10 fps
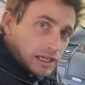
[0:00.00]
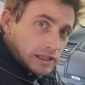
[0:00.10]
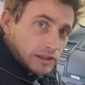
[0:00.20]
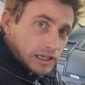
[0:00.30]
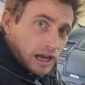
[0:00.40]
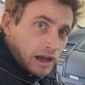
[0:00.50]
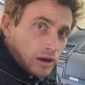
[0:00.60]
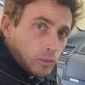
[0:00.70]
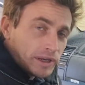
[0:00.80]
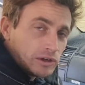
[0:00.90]
in the
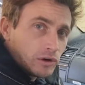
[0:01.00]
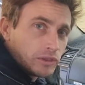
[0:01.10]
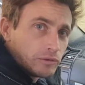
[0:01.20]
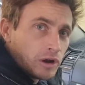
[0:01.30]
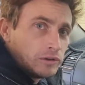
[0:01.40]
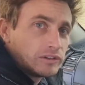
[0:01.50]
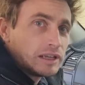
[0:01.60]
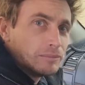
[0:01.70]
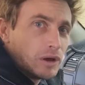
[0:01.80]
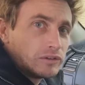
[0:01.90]
car when you're on the roads
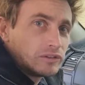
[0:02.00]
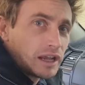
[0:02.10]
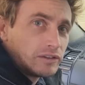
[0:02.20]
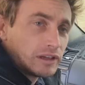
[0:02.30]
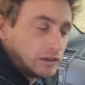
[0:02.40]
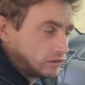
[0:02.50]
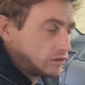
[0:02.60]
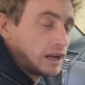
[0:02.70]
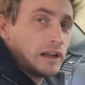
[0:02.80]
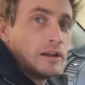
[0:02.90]
in most states in
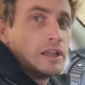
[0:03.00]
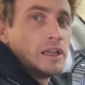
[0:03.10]
Australia.